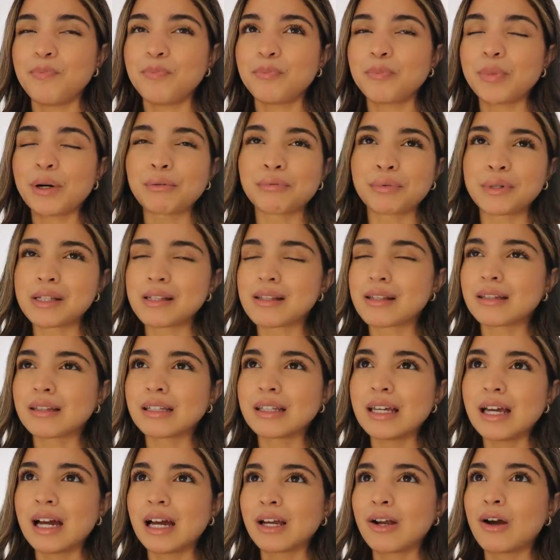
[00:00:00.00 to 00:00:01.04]
but
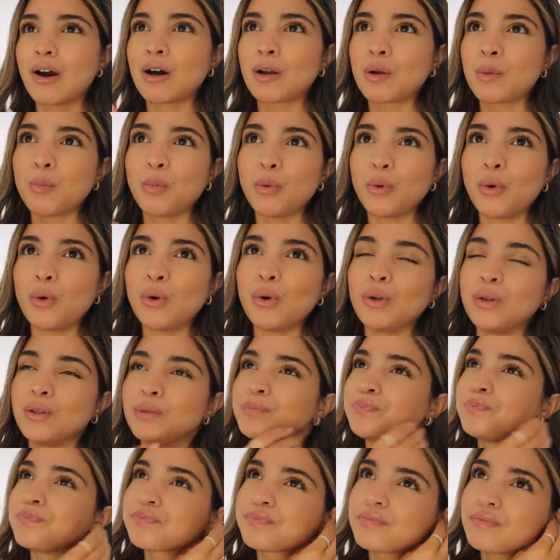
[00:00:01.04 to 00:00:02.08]
recently I got a bowl,
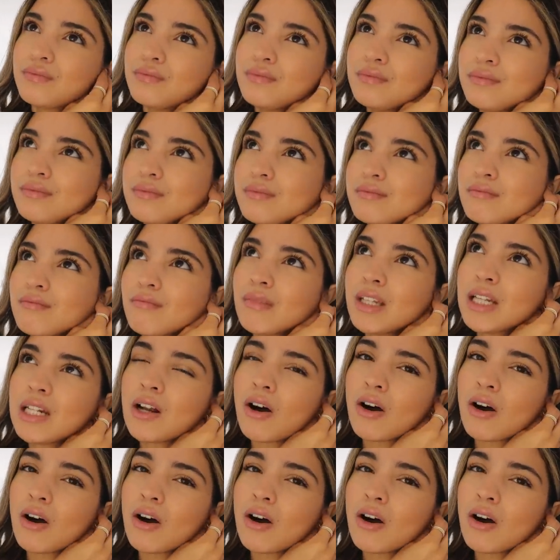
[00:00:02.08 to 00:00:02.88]
an